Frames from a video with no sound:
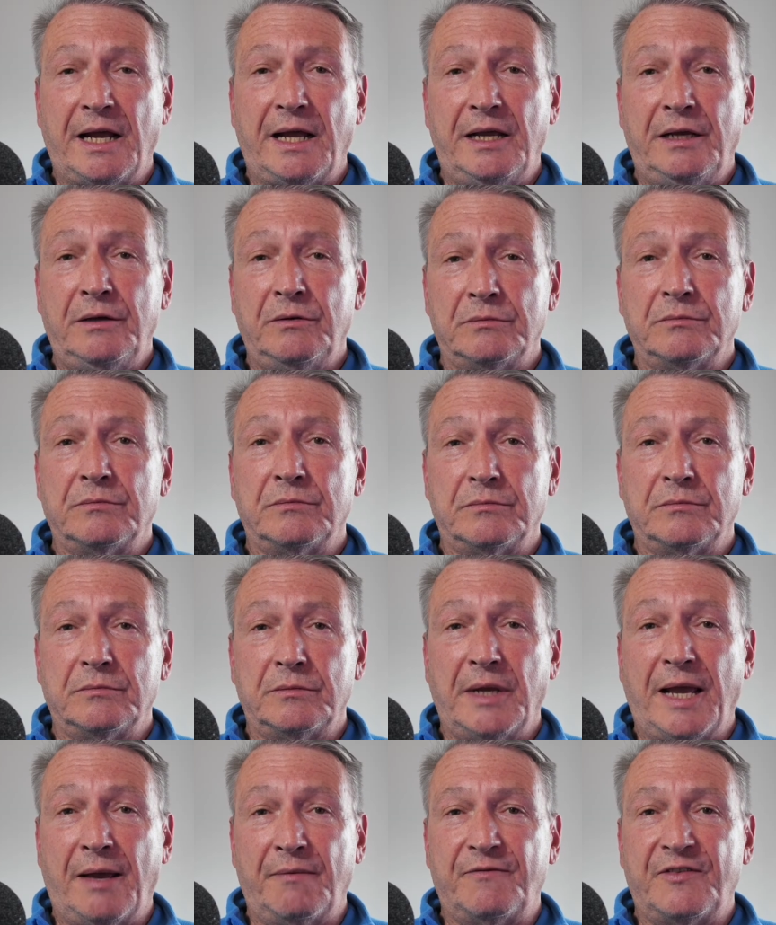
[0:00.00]
I
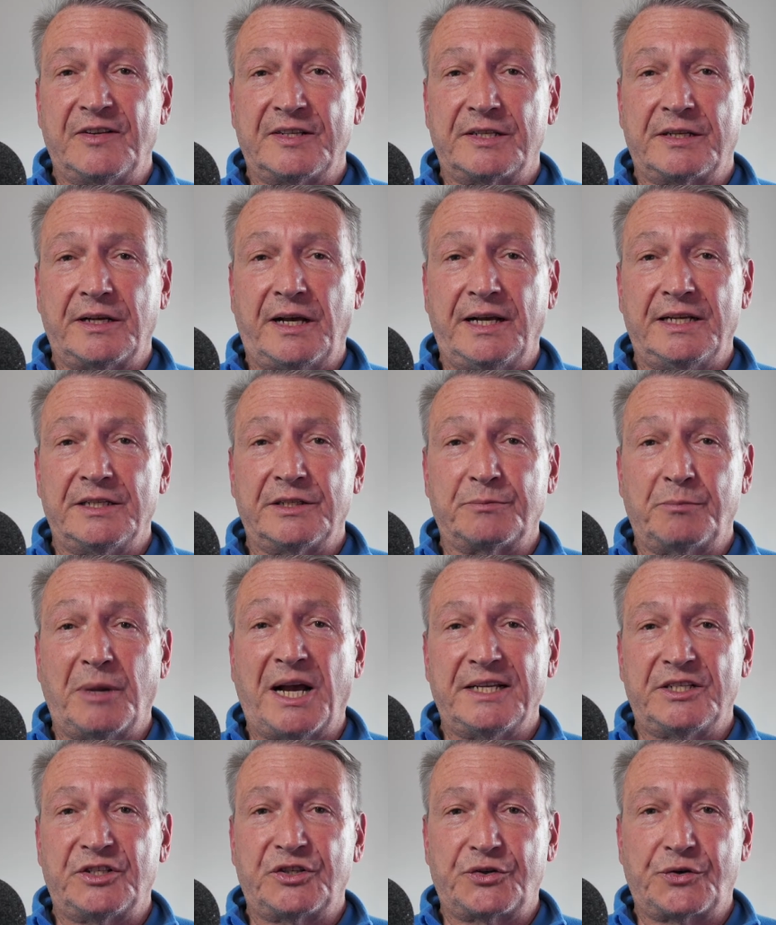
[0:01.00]
emphasize
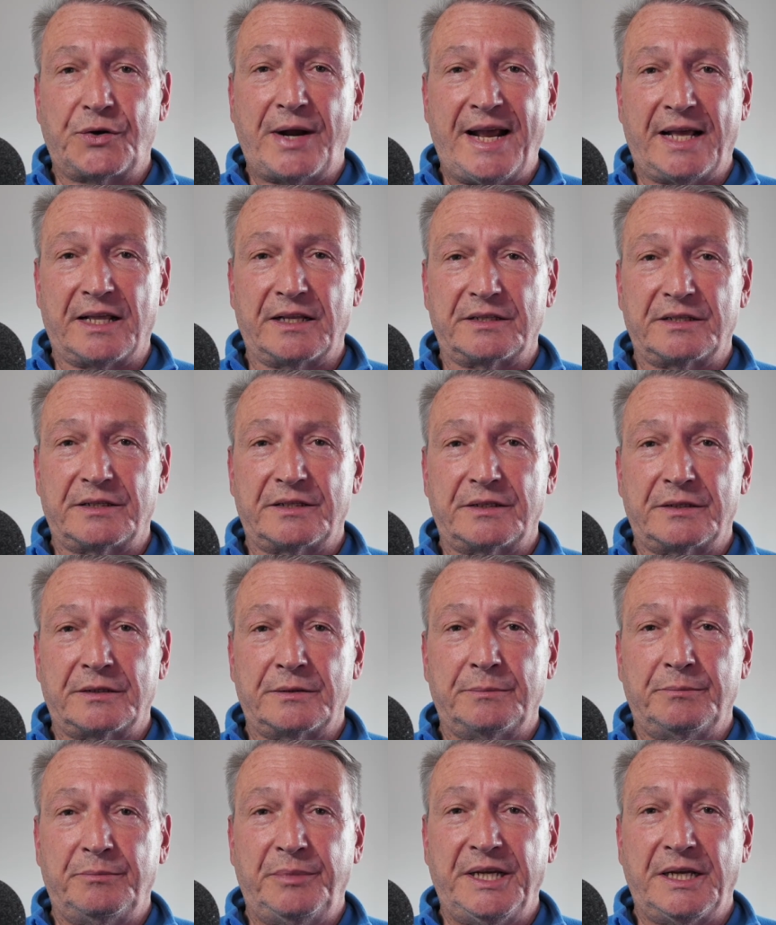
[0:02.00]
my strengths
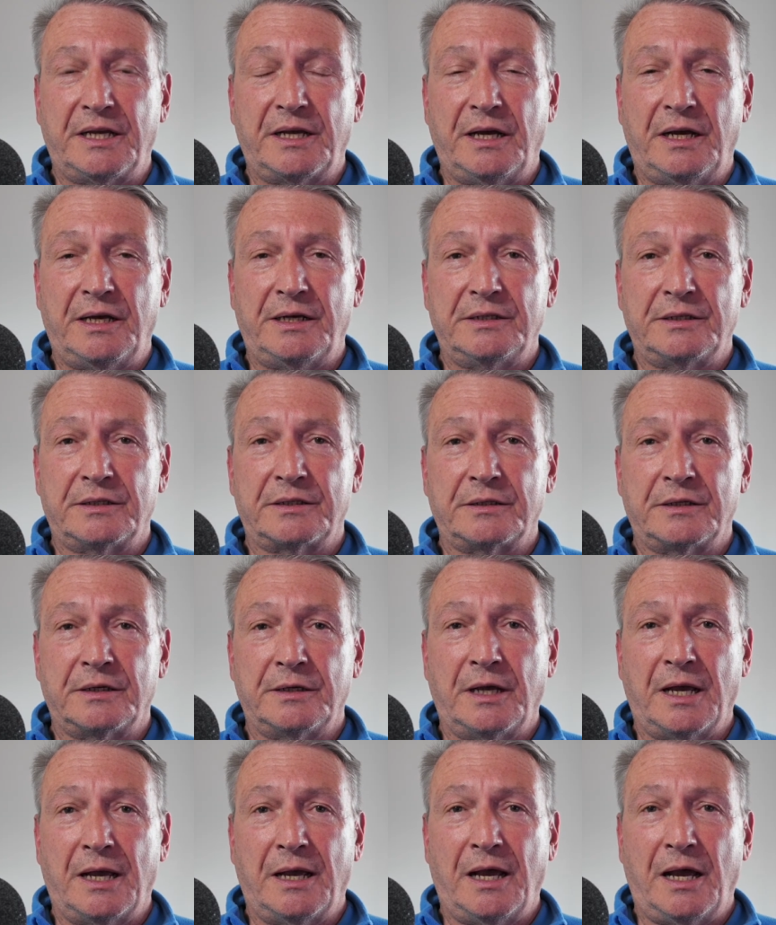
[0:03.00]
because
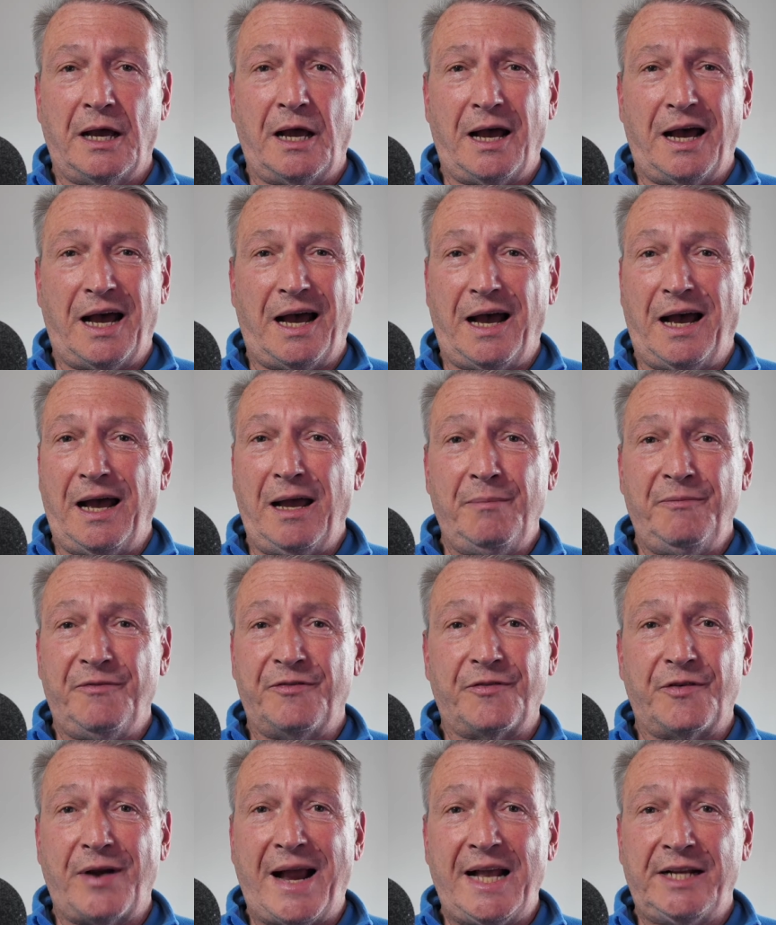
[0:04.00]
I'm
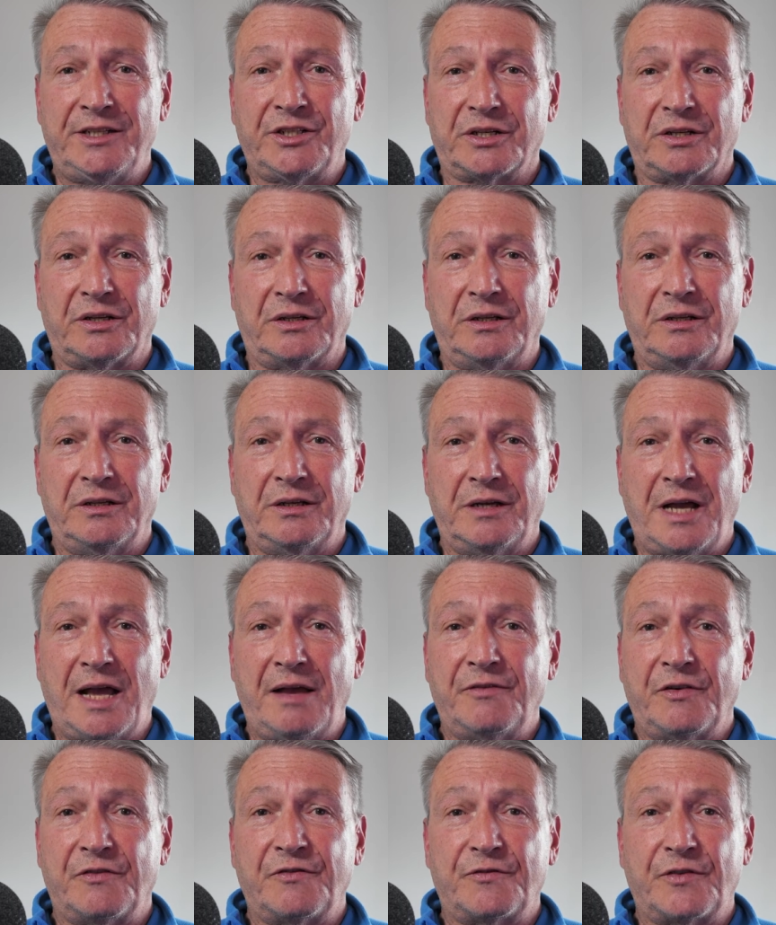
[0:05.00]
fragile. I
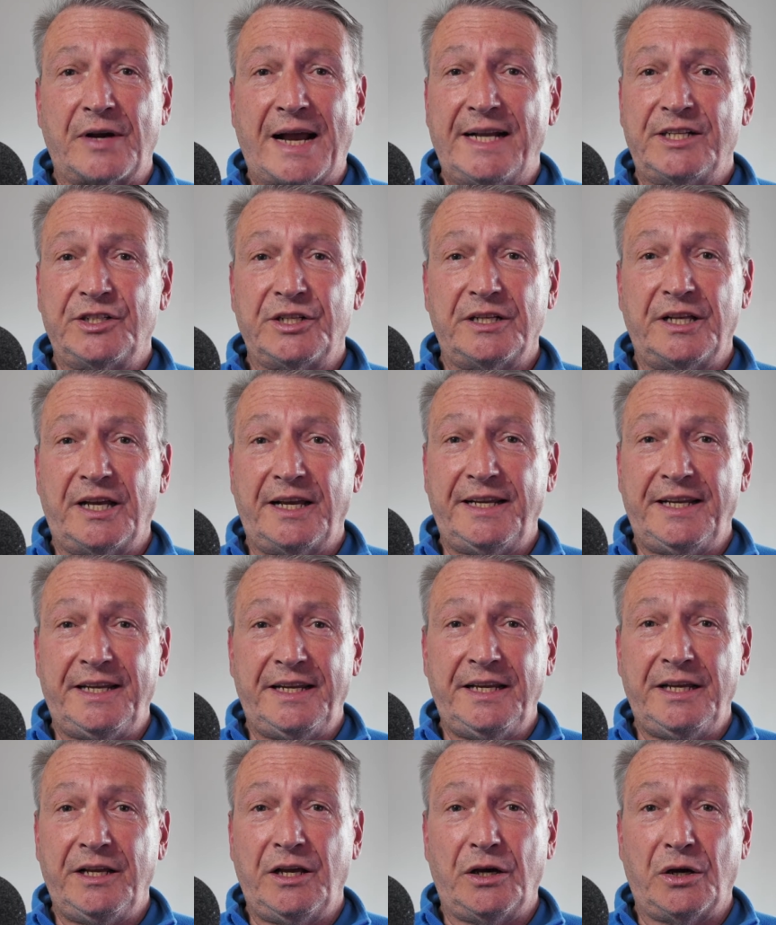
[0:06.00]
have a fragile
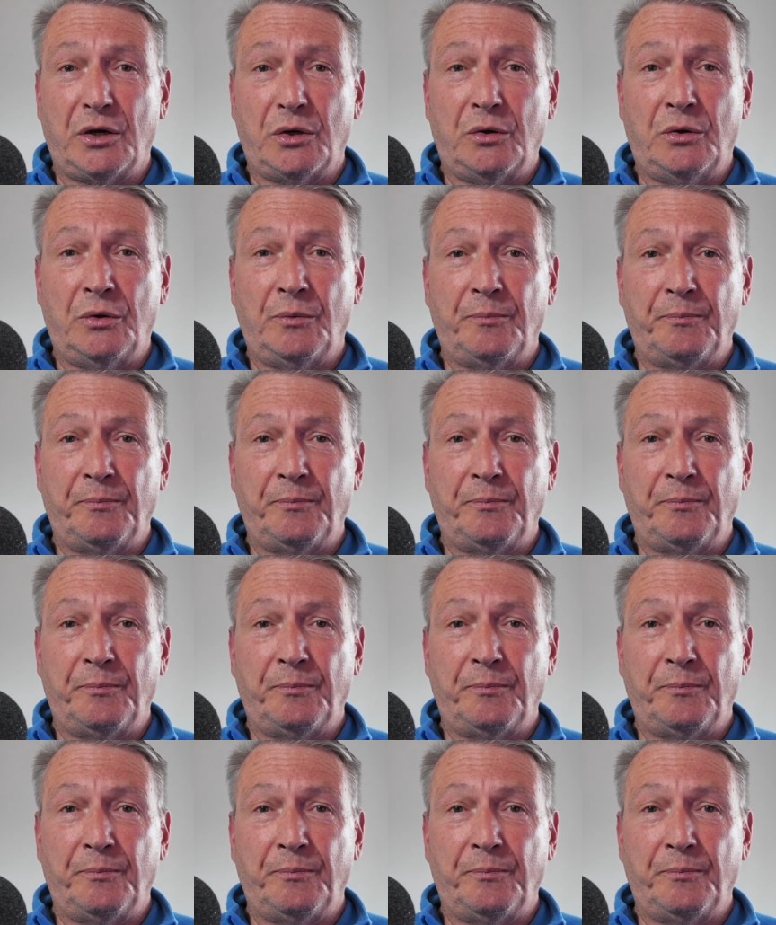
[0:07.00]
ego.